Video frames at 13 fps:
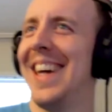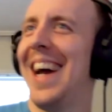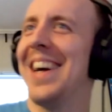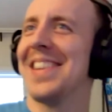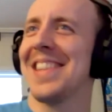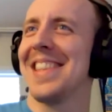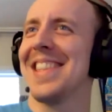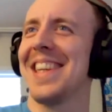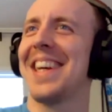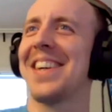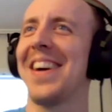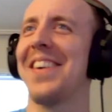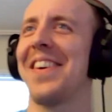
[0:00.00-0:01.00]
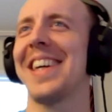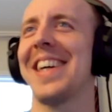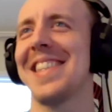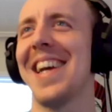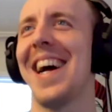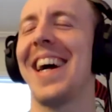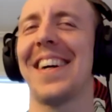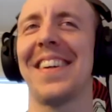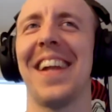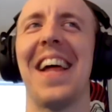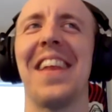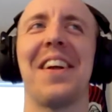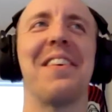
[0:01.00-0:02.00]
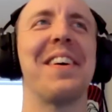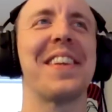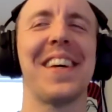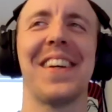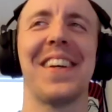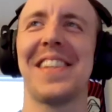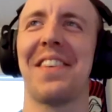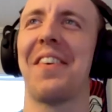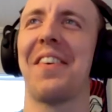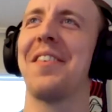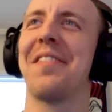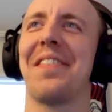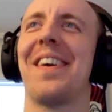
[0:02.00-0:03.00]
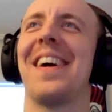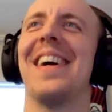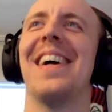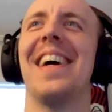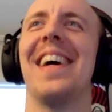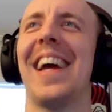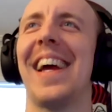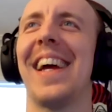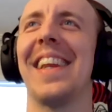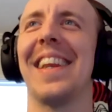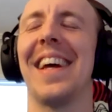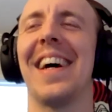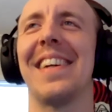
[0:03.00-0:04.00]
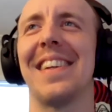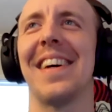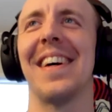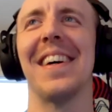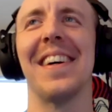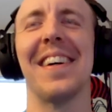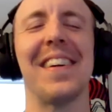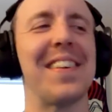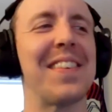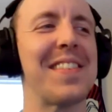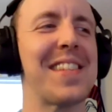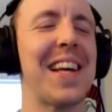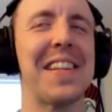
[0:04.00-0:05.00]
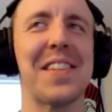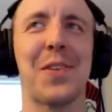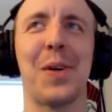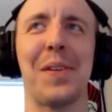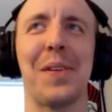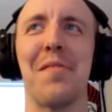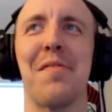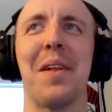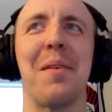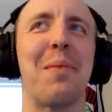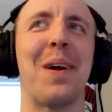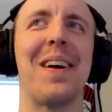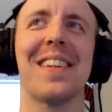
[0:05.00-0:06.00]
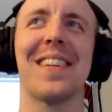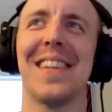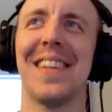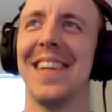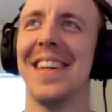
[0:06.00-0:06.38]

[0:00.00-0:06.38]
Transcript: I was gonna say great week of soccer. When I thought about the other team I root for, and that mm. uh, sentence quickly fell apart.